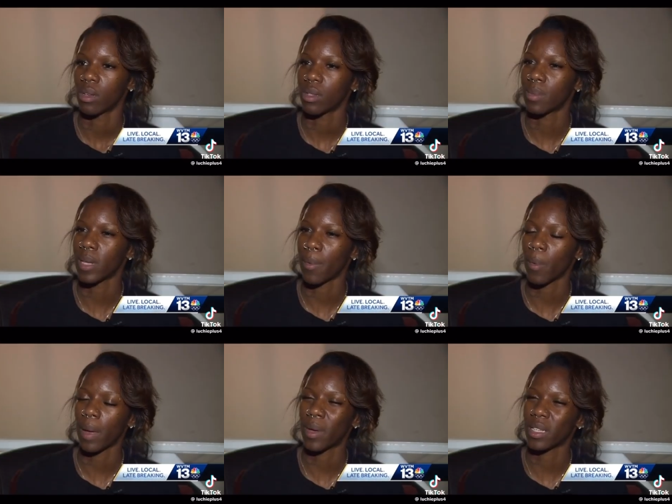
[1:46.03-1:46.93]
some type of
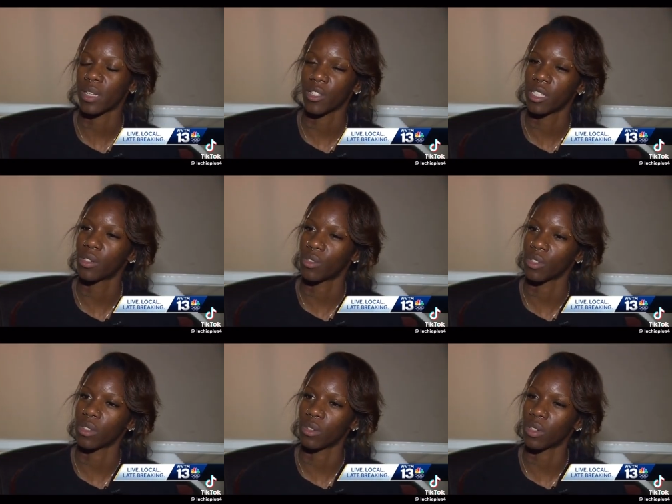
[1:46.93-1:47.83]
way because they're
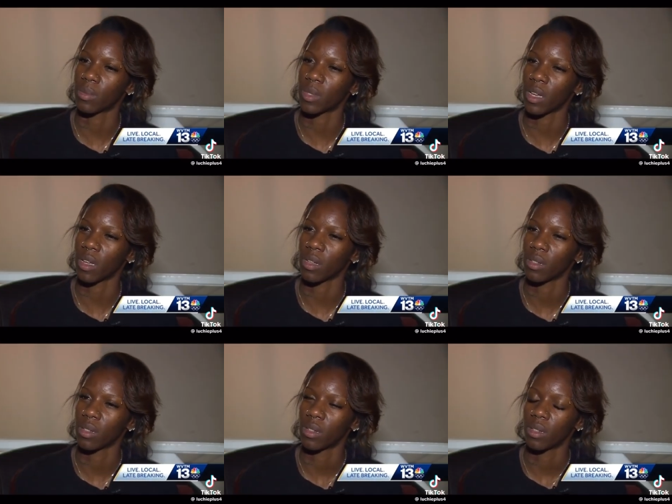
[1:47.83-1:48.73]
children, you know what I'm saying?
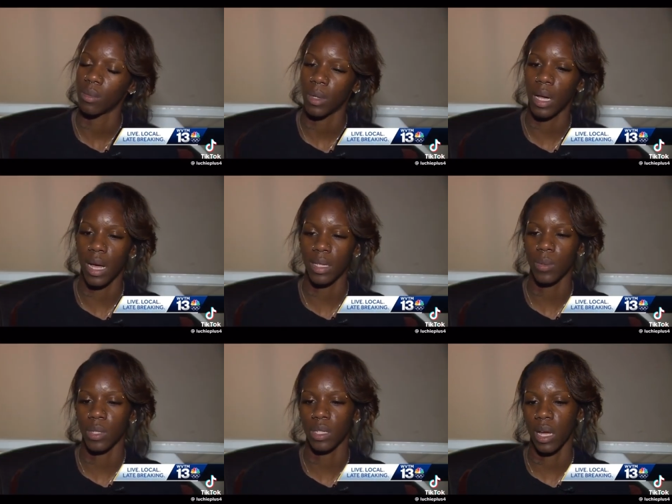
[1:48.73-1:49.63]
But
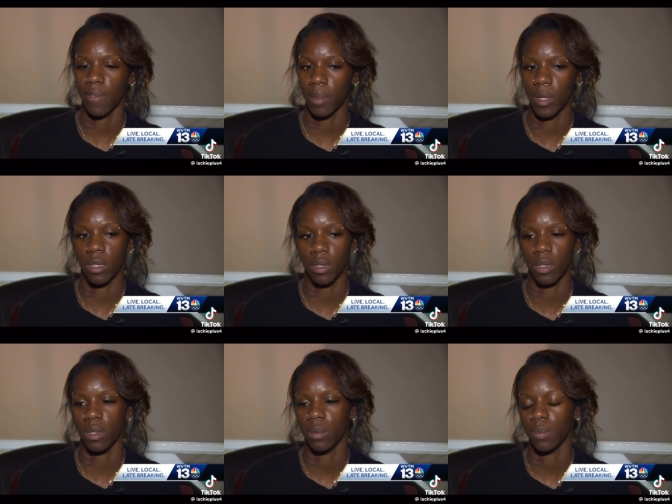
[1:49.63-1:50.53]
consequences have to be
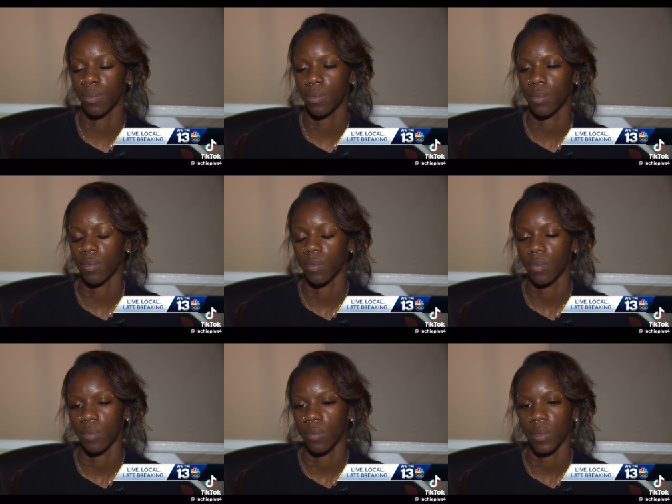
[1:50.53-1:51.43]
done.
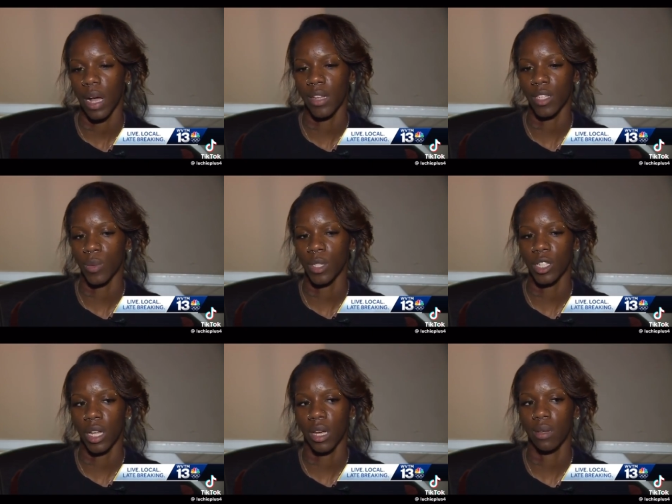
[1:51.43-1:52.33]
I just wish
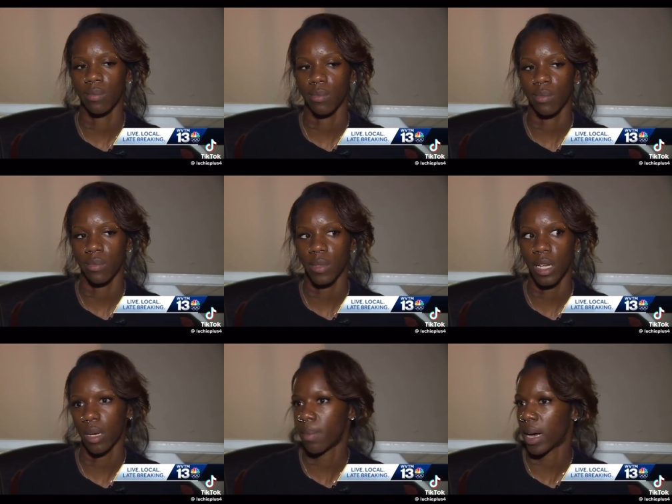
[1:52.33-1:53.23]
that he
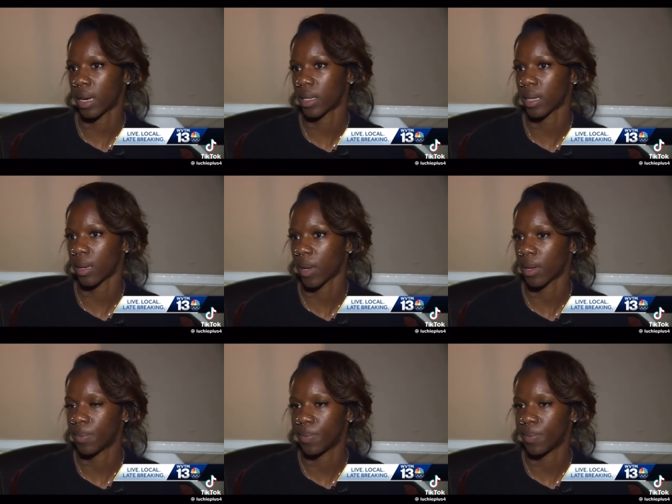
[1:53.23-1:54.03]
didn't bind out the same day